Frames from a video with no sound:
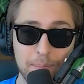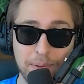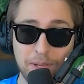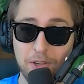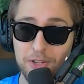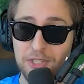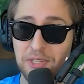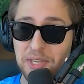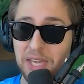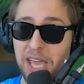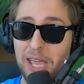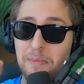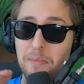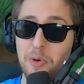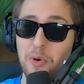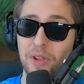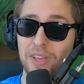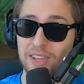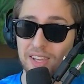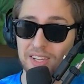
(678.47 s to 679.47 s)
because the game
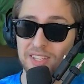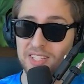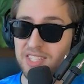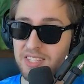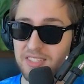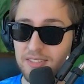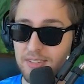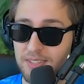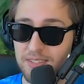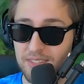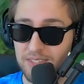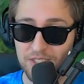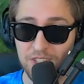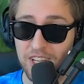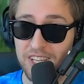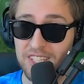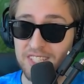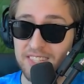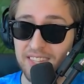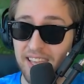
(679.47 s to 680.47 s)
mode is
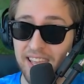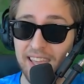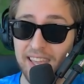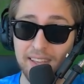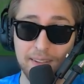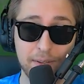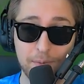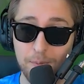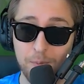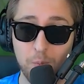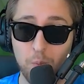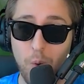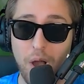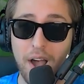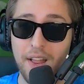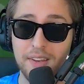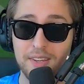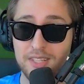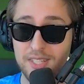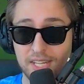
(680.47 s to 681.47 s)
just a
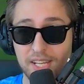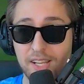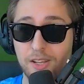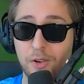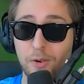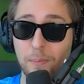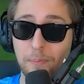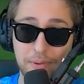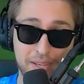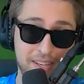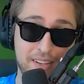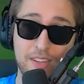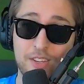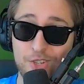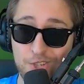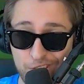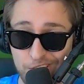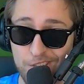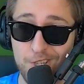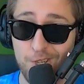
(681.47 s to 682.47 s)
one single big
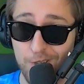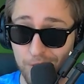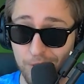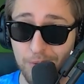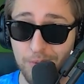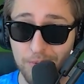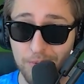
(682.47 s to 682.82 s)
shit show.